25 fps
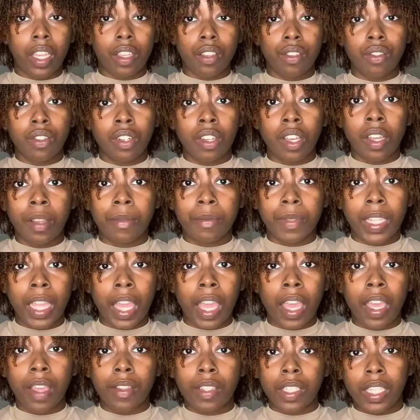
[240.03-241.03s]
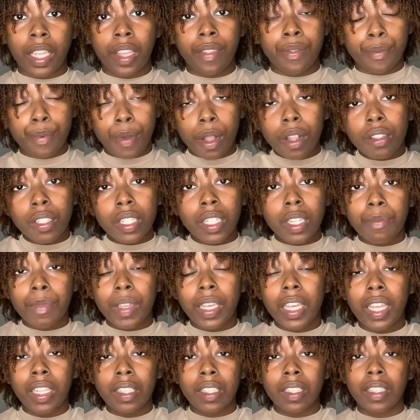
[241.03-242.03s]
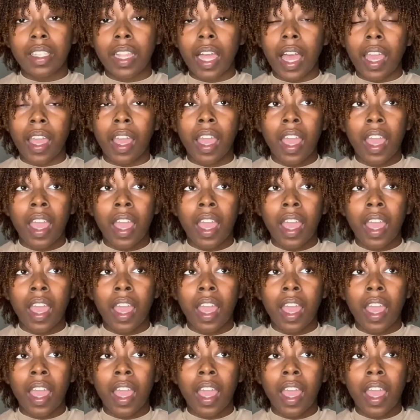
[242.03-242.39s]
know what I'm saying, to the person, because it's like